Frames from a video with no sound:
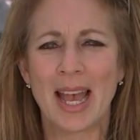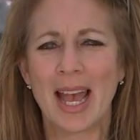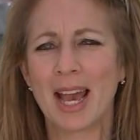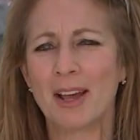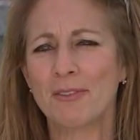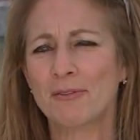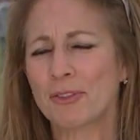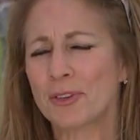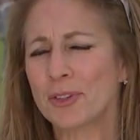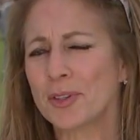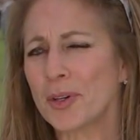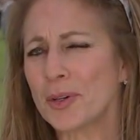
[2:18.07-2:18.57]

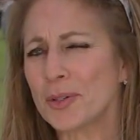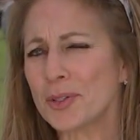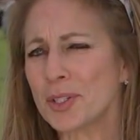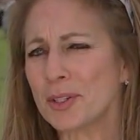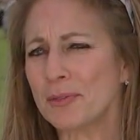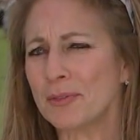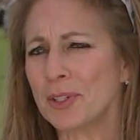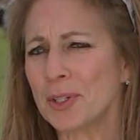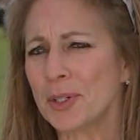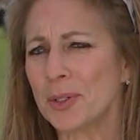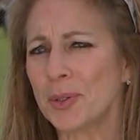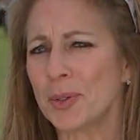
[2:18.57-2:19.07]
And for those
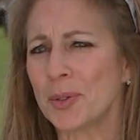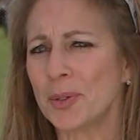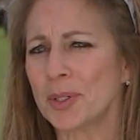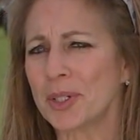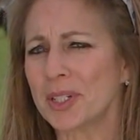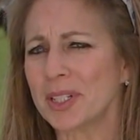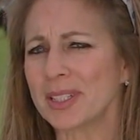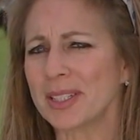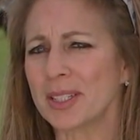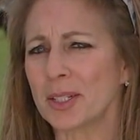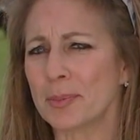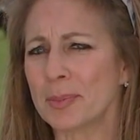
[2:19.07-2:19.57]
of you who
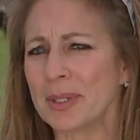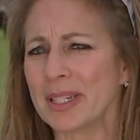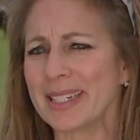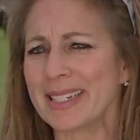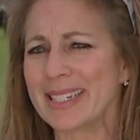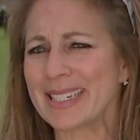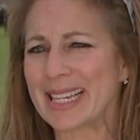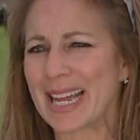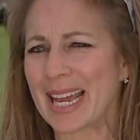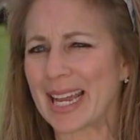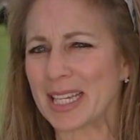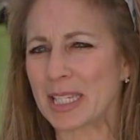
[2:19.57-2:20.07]
are a little bit
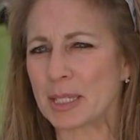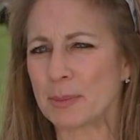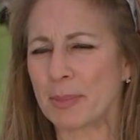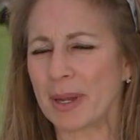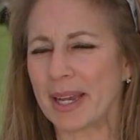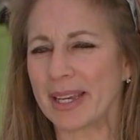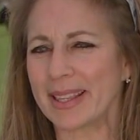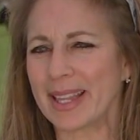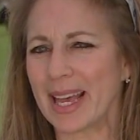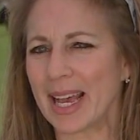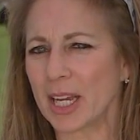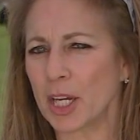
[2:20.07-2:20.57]
enticed
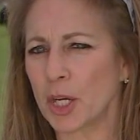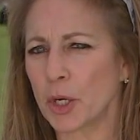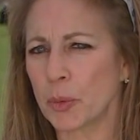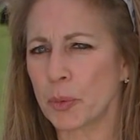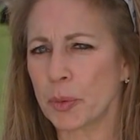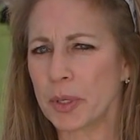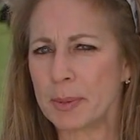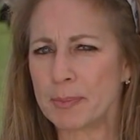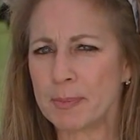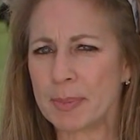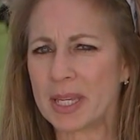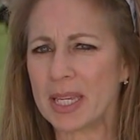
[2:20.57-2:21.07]
by that
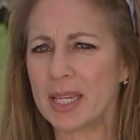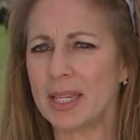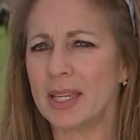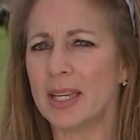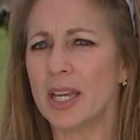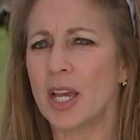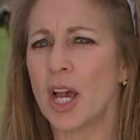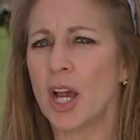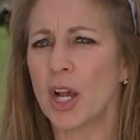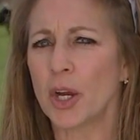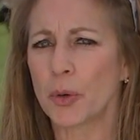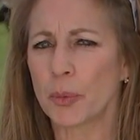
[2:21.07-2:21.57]

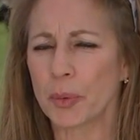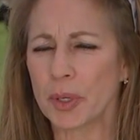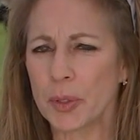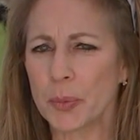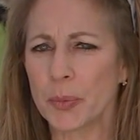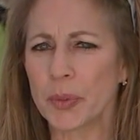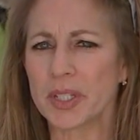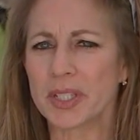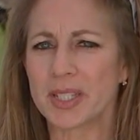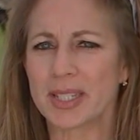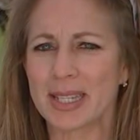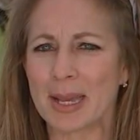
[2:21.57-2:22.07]
creepy
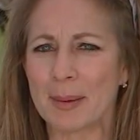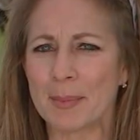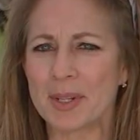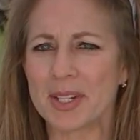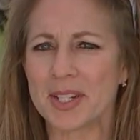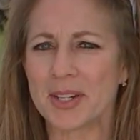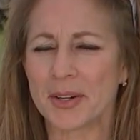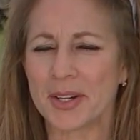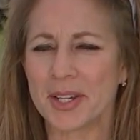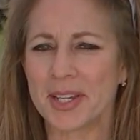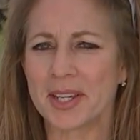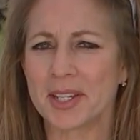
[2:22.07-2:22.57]
Greenwood
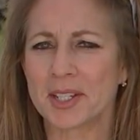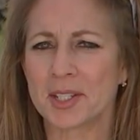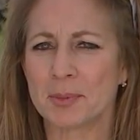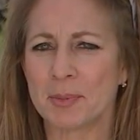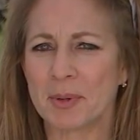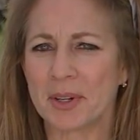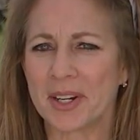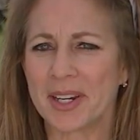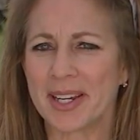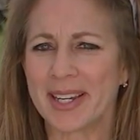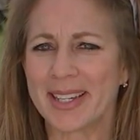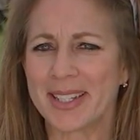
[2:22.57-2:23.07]
Cemetery
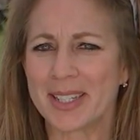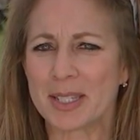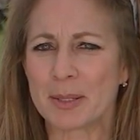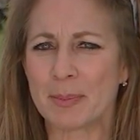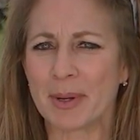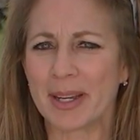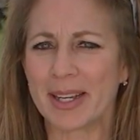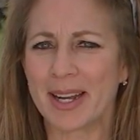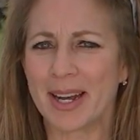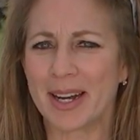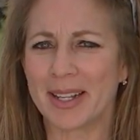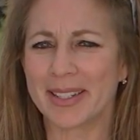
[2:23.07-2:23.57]
experience,
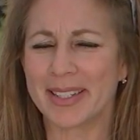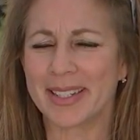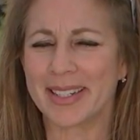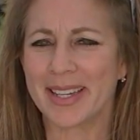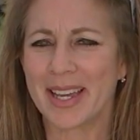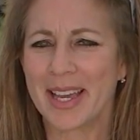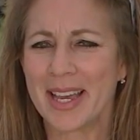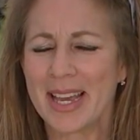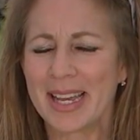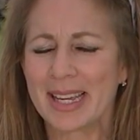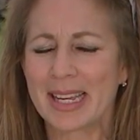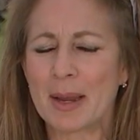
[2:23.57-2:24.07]
my
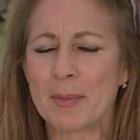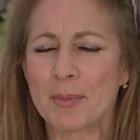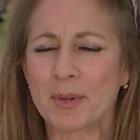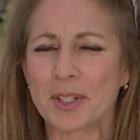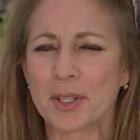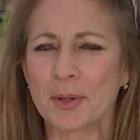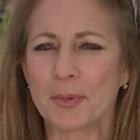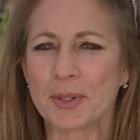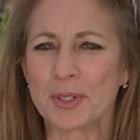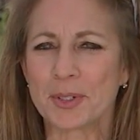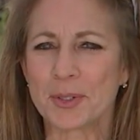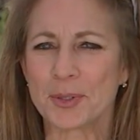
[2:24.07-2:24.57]
colleague
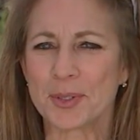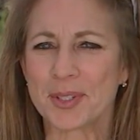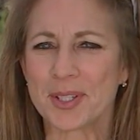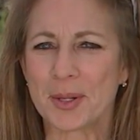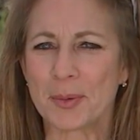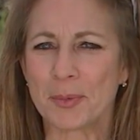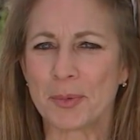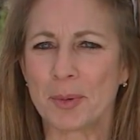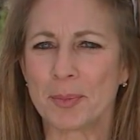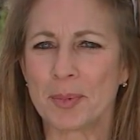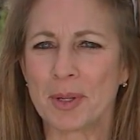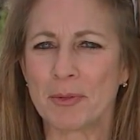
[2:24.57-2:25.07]
Kimberly
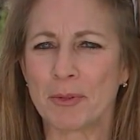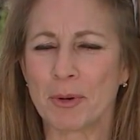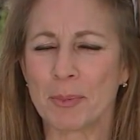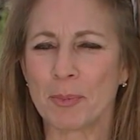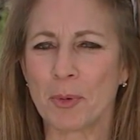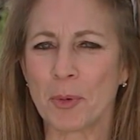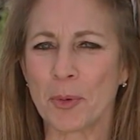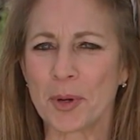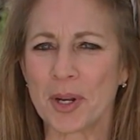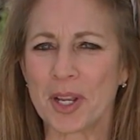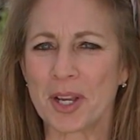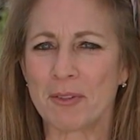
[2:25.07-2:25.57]
Richardson will be
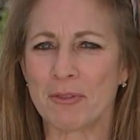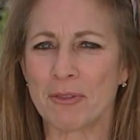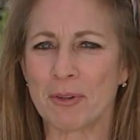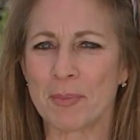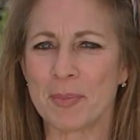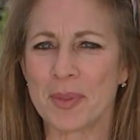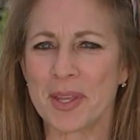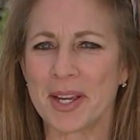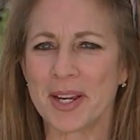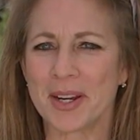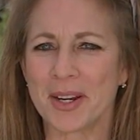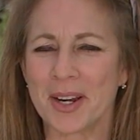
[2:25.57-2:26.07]
reporting
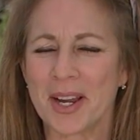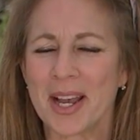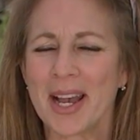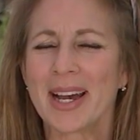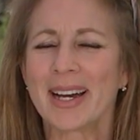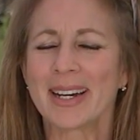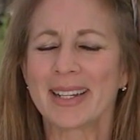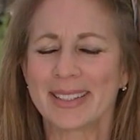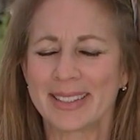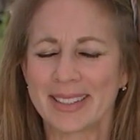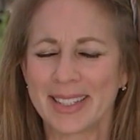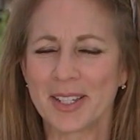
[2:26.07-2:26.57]
from there
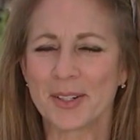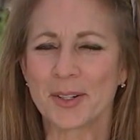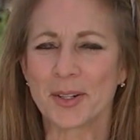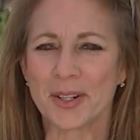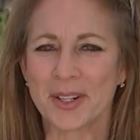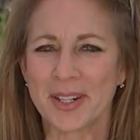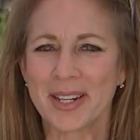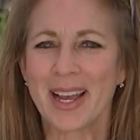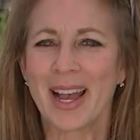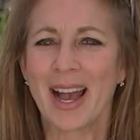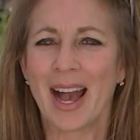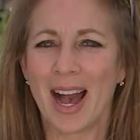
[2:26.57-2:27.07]

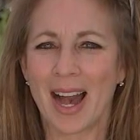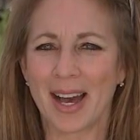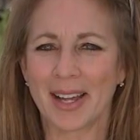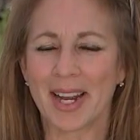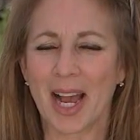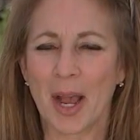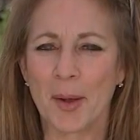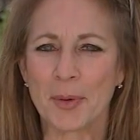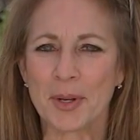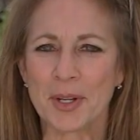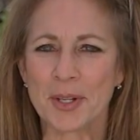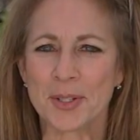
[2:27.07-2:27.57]
later on
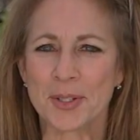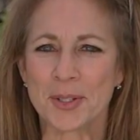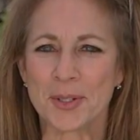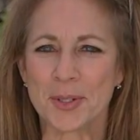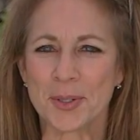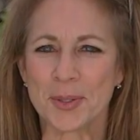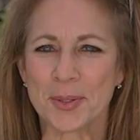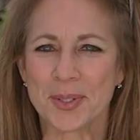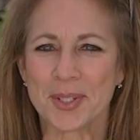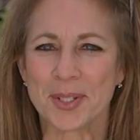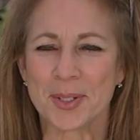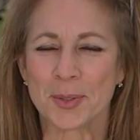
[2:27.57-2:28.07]
Eyewitness
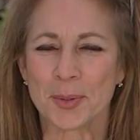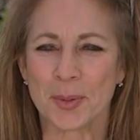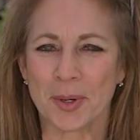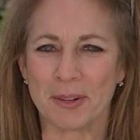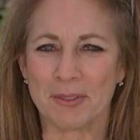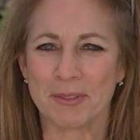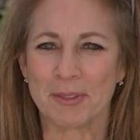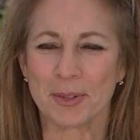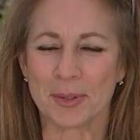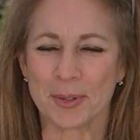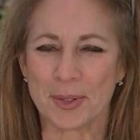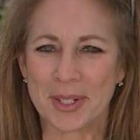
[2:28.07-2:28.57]
News at
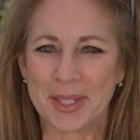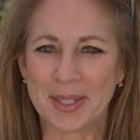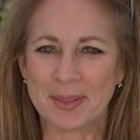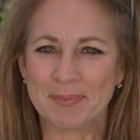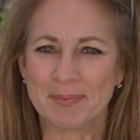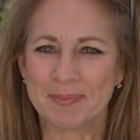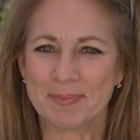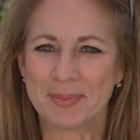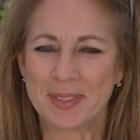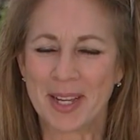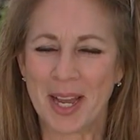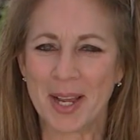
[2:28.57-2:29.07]

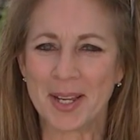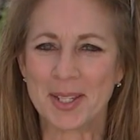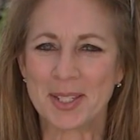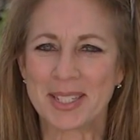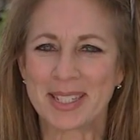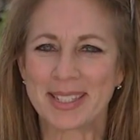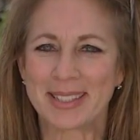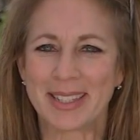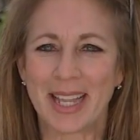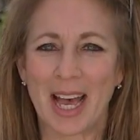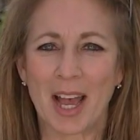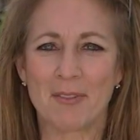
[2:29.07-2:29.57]
1230.
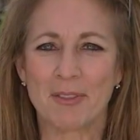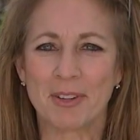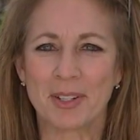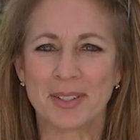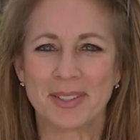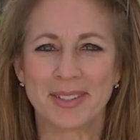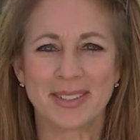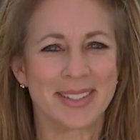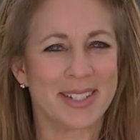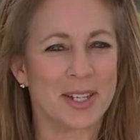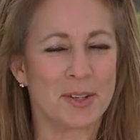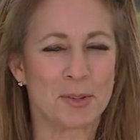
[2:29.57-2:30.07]
Guys, live
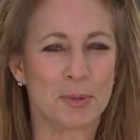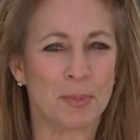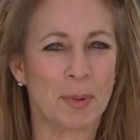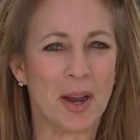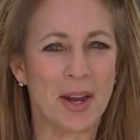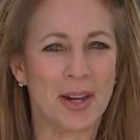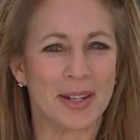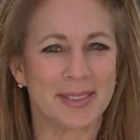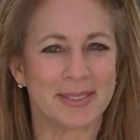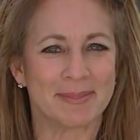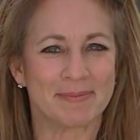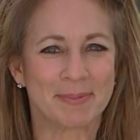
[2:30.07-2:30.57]
in Central
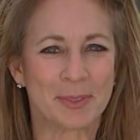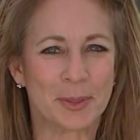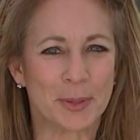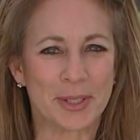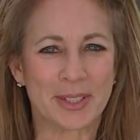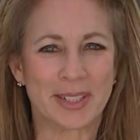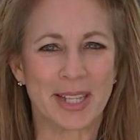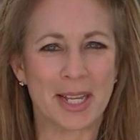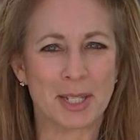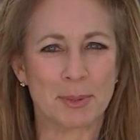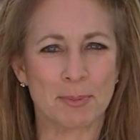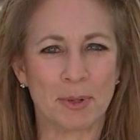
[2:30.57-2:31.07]
Park,
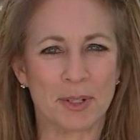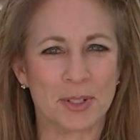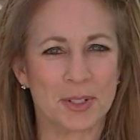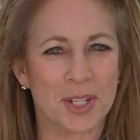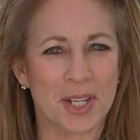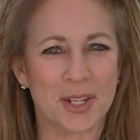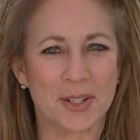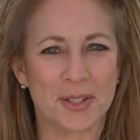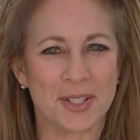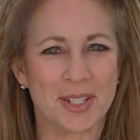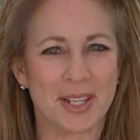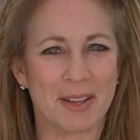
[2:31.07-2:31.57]
Lauren Glassberg,
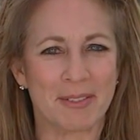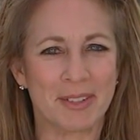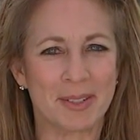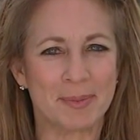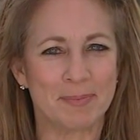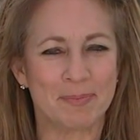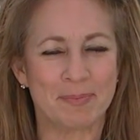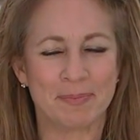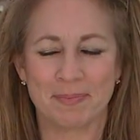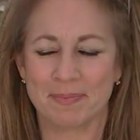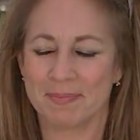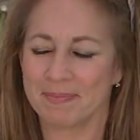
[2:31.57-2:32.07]
Channel 7.